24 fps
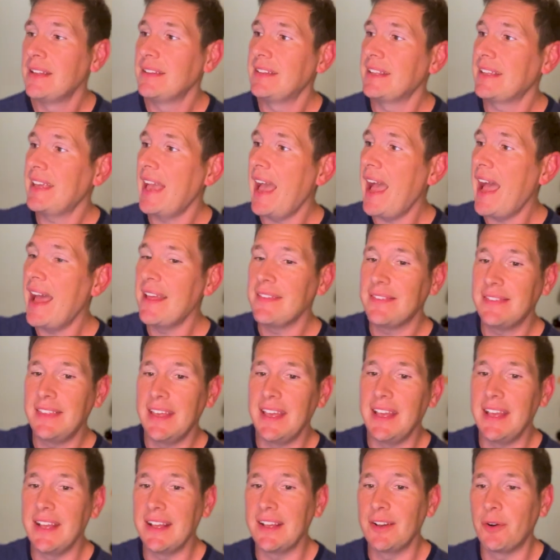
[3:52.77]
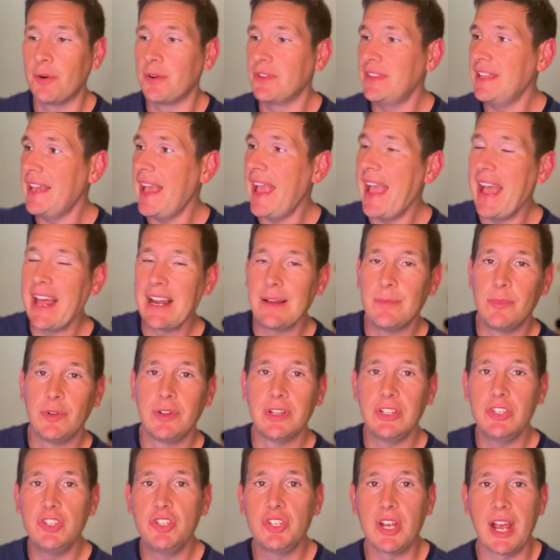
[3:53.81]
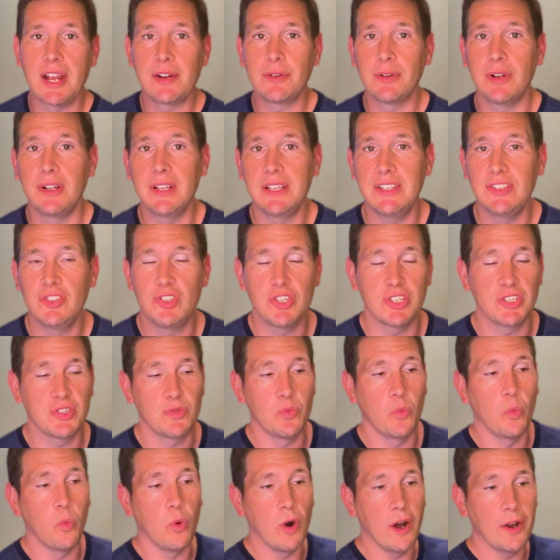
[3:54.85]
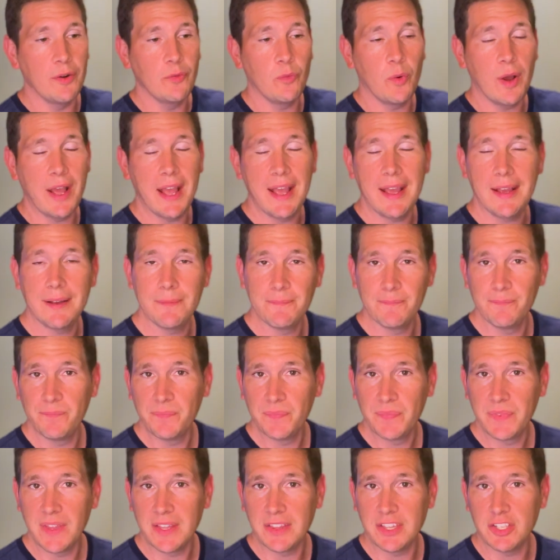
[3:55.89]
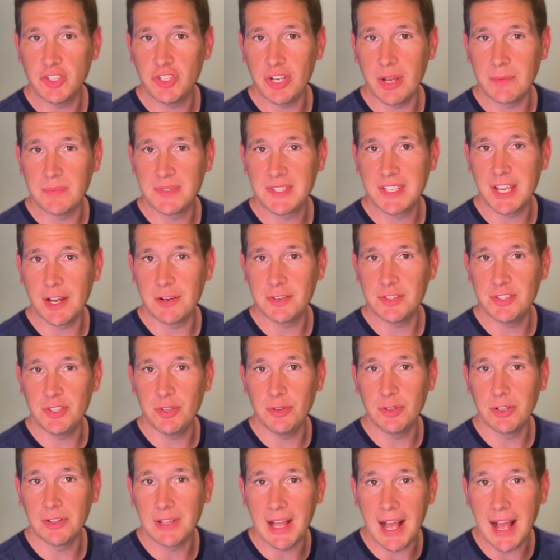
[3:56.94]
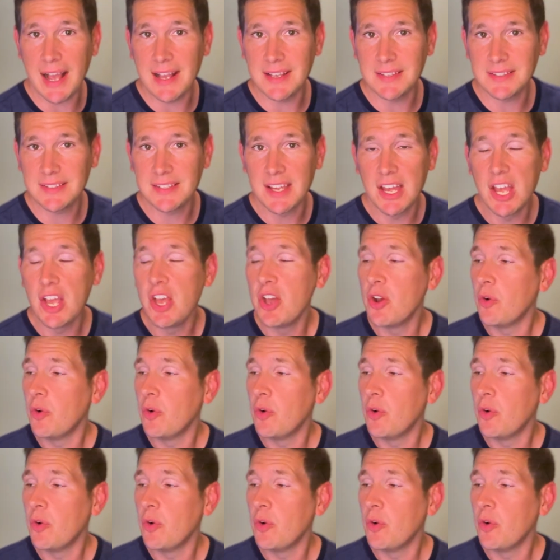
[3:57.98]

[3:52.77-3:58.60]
The cat thing, or the animal in general, is just one way that the jump scare is utilized.